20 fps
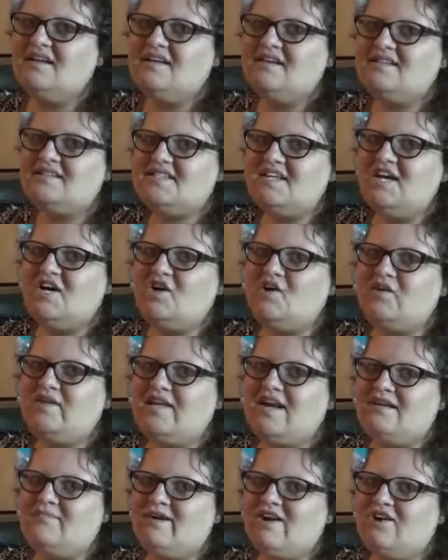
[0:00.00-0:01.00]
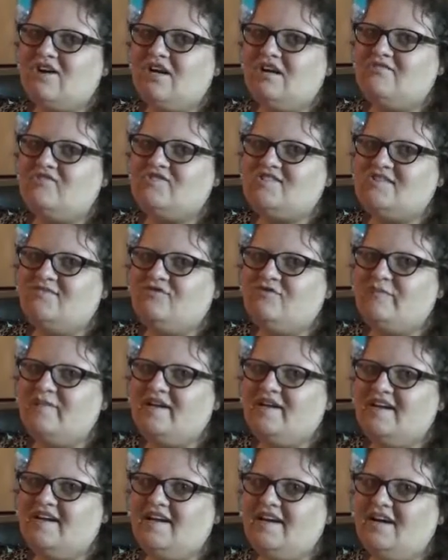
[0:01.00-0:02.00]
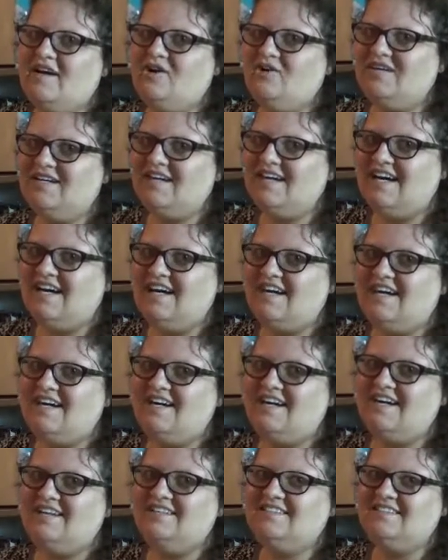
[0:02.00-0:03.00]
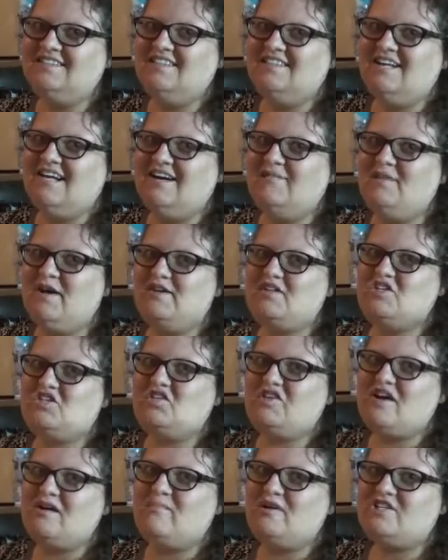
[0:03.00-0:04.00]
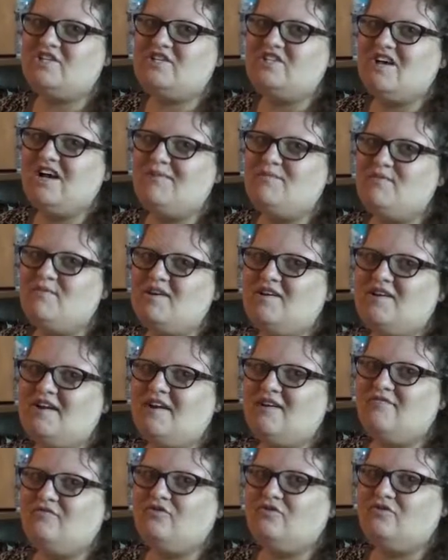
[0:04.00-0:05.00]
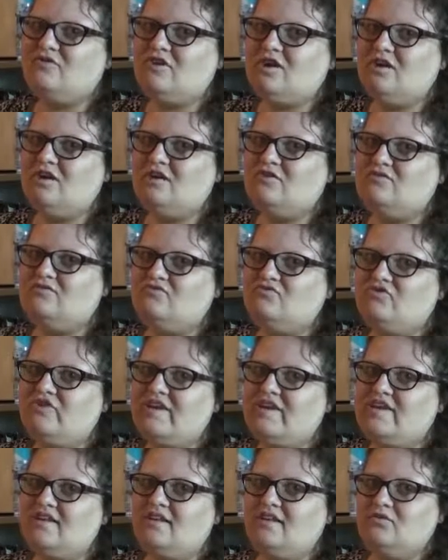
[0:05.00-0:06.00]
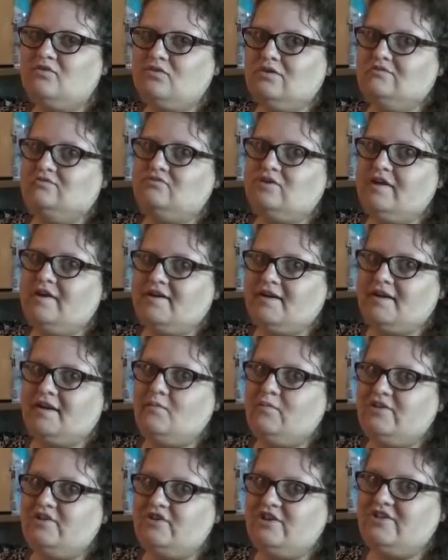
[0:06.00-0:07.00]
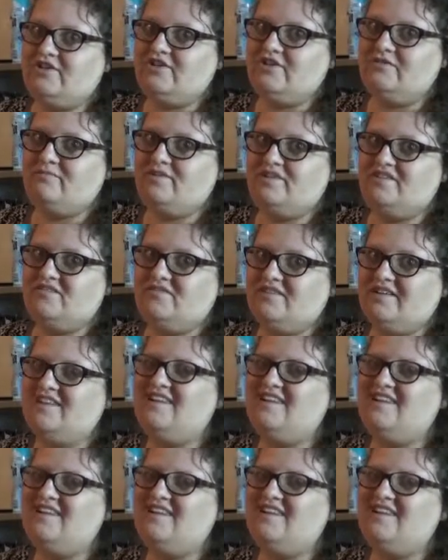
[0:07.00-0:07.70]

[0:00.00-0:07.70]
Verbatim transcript: So that about covers it for me now. Uh, I'm not sure how much time I'm going to have for uh, reading or writing, which I should be doing